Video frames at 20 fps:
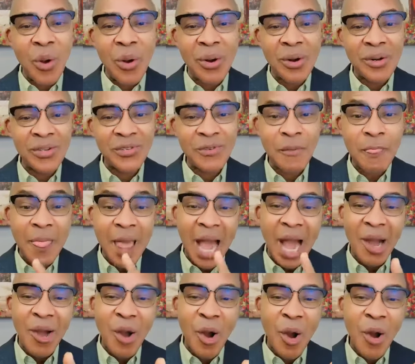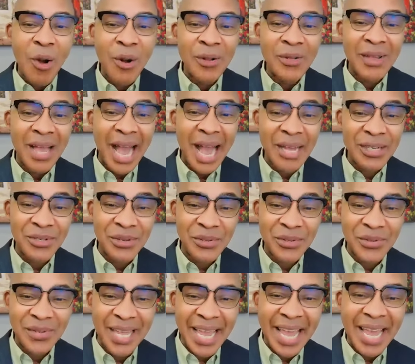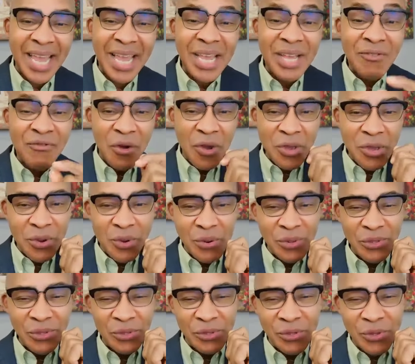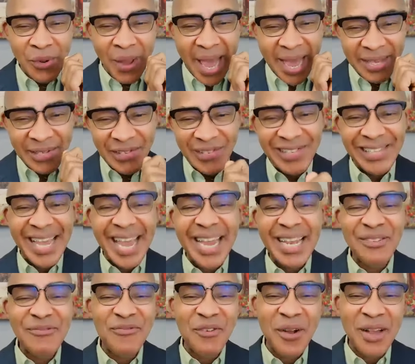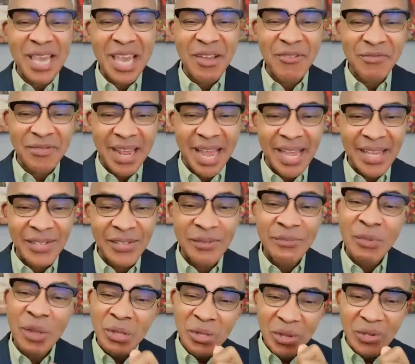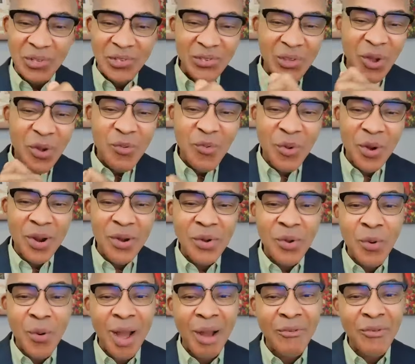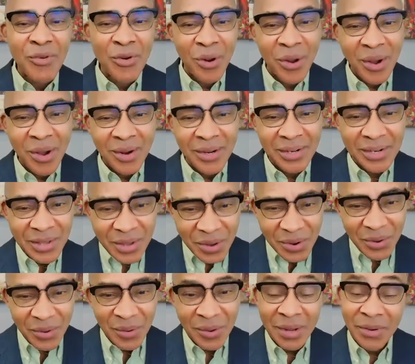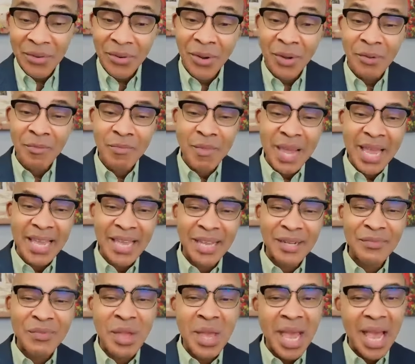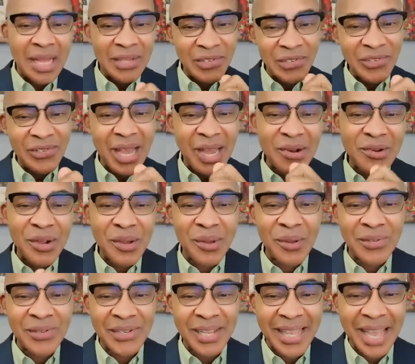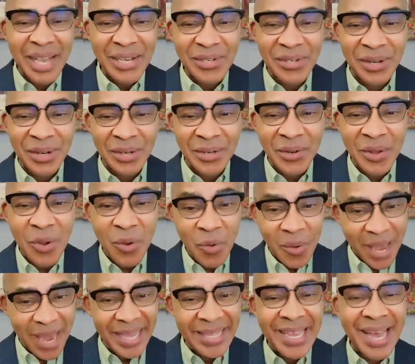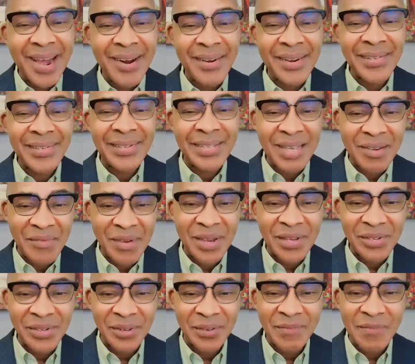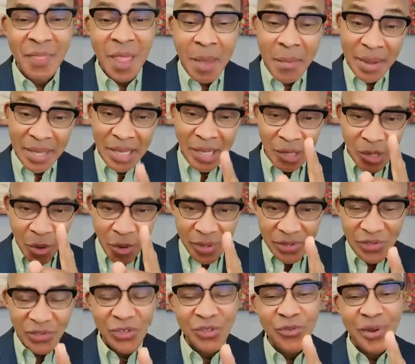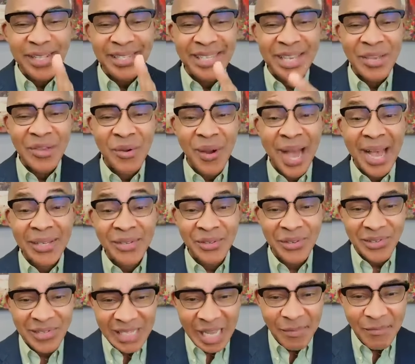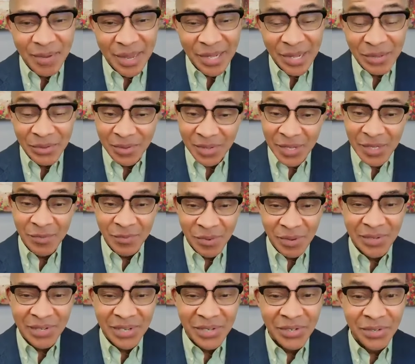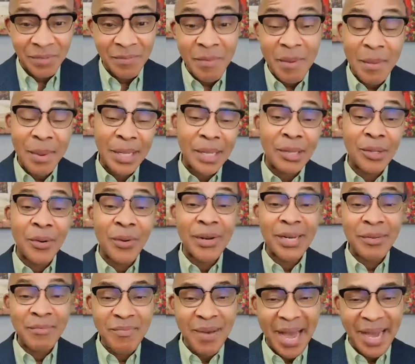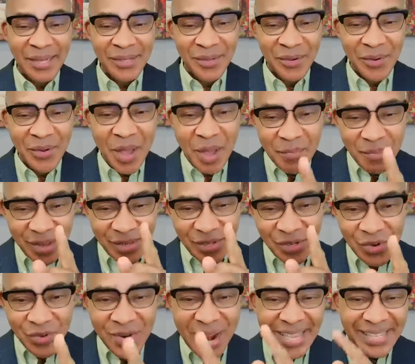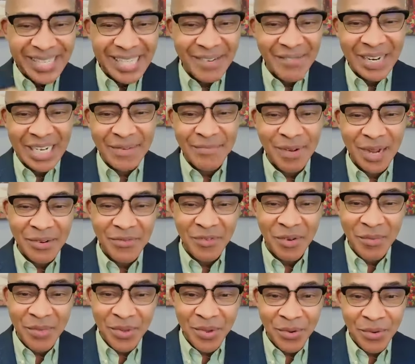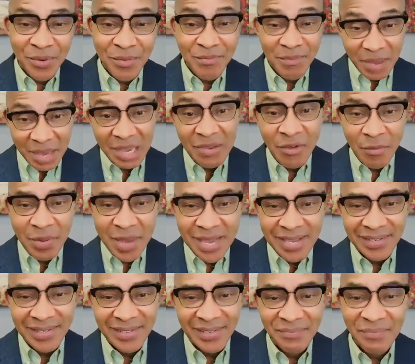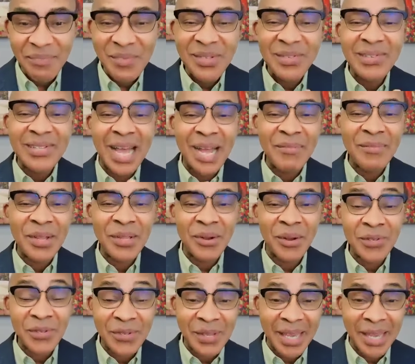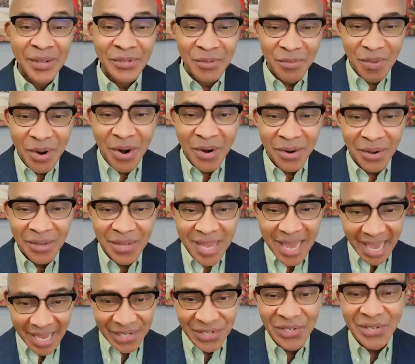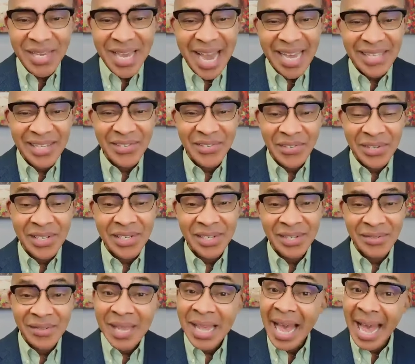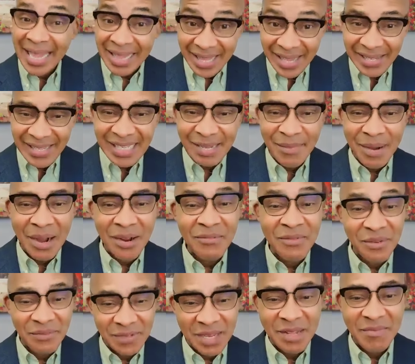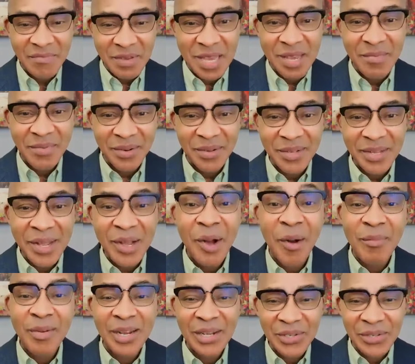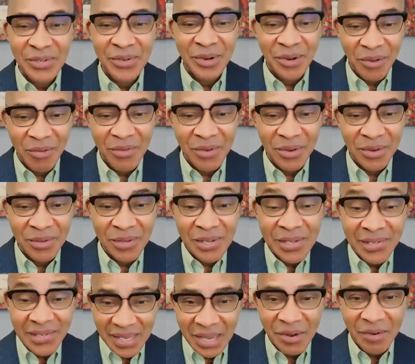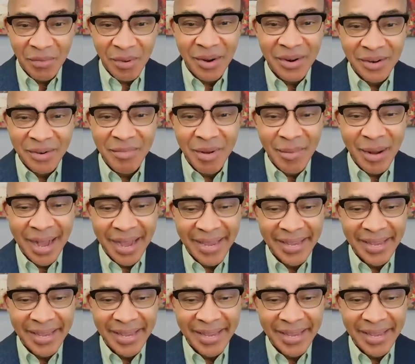walls. I call the action today for you to do extend forgiveness to someone who have wronged you, wronged me, and seek reconciliation where there is division. May the Lord strengthen you as you step in into this position. May the Lord impact you. May His grace never depart from you. May you be peace. Stand with us again tomorrow and share this teaching at least about 15 people. God bless you. Love you. See you tomorrow.